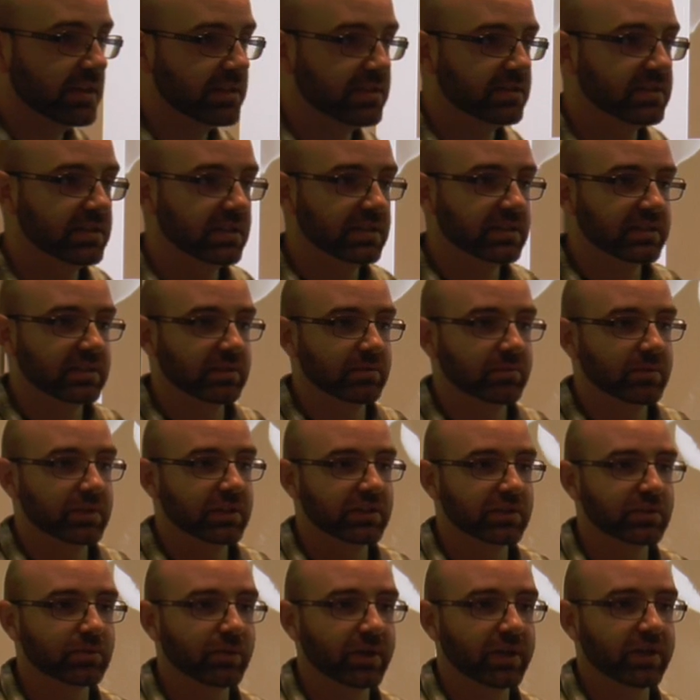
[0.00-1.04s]
this system, in
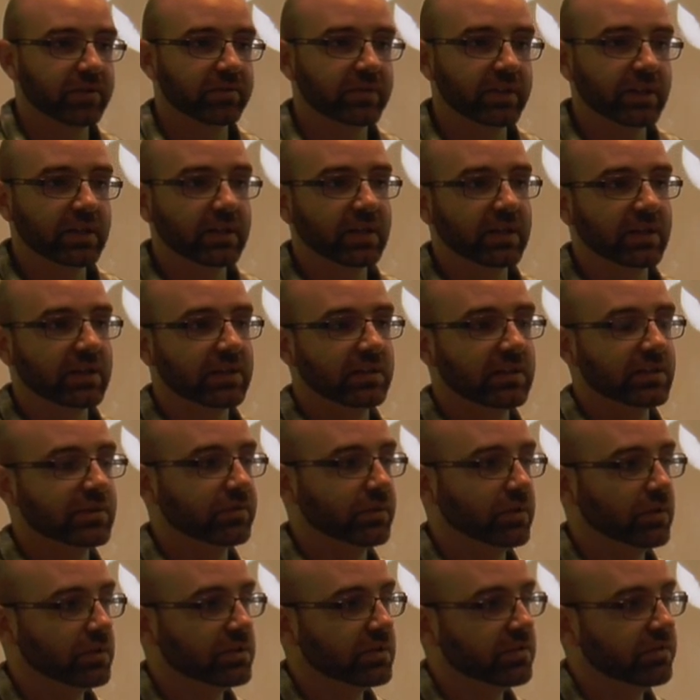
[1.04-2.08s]
this way of thinking, in this
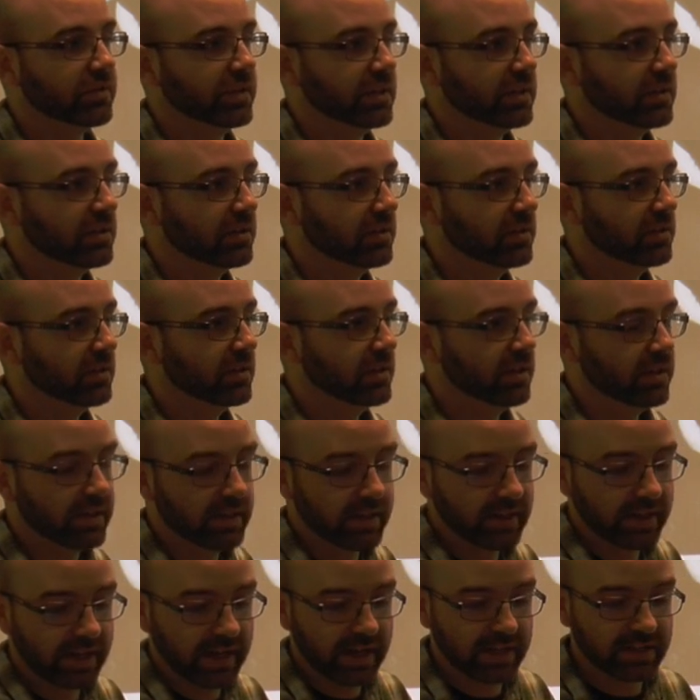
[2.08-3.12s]
philosophy,
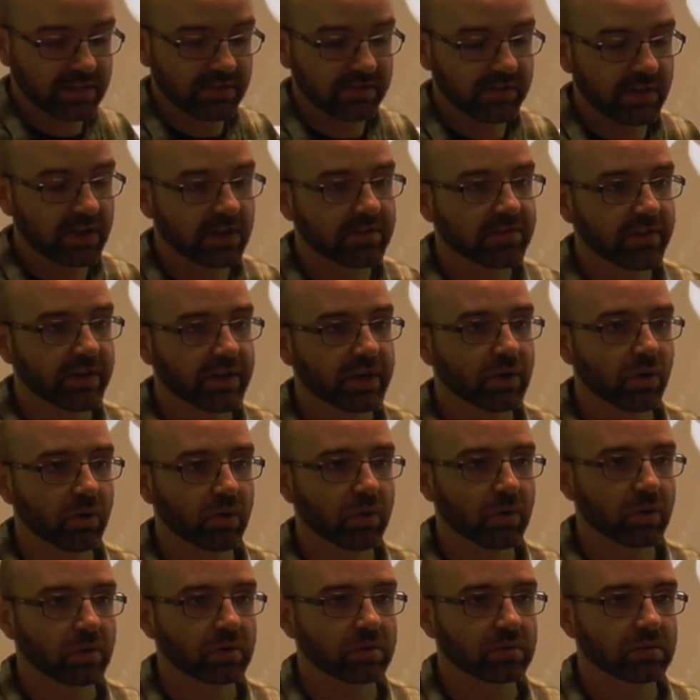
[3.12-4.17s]
has a very, very
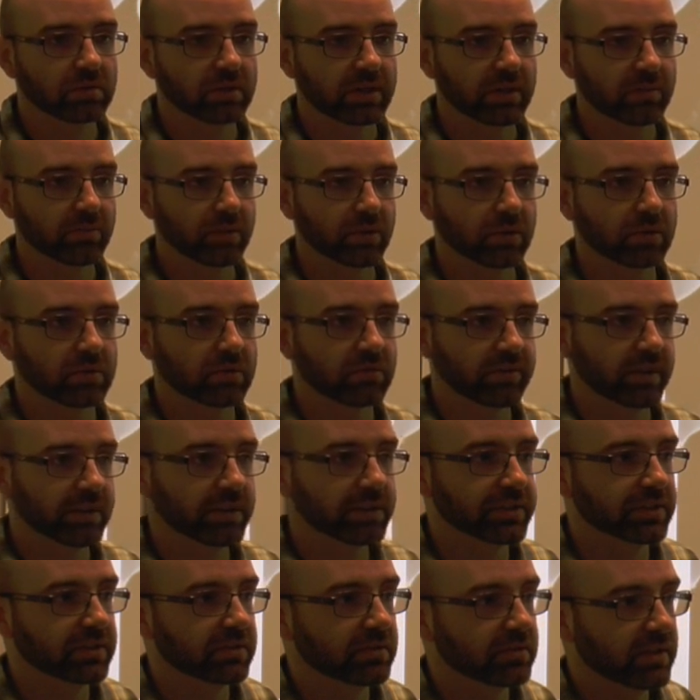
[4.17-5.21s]
core important
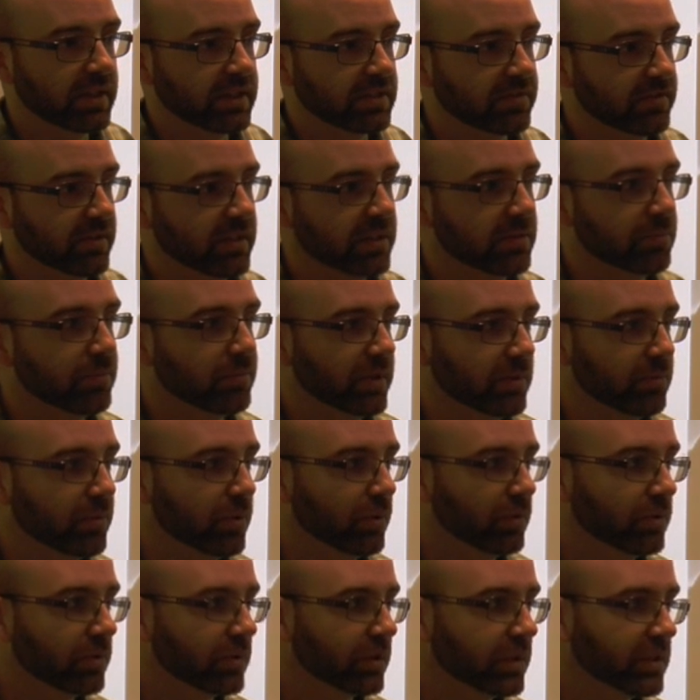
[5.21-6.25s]
function, has a very
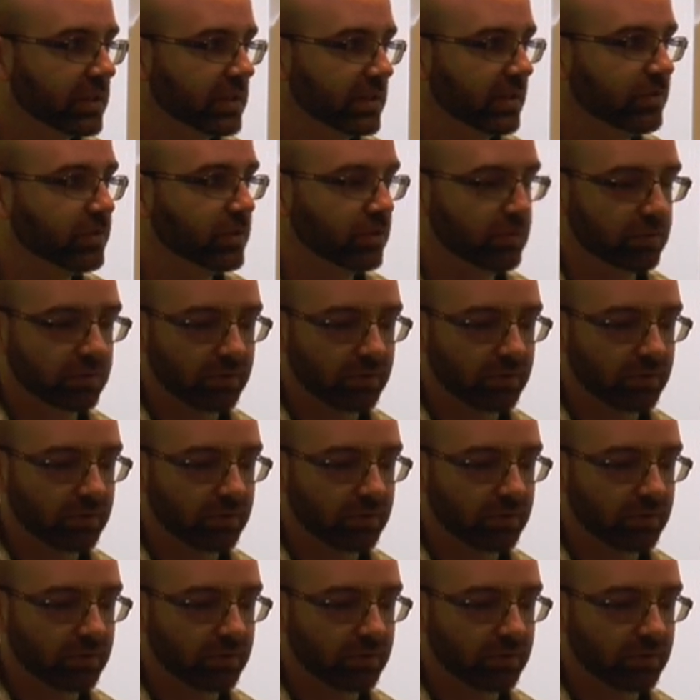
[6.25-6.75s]
important conceptual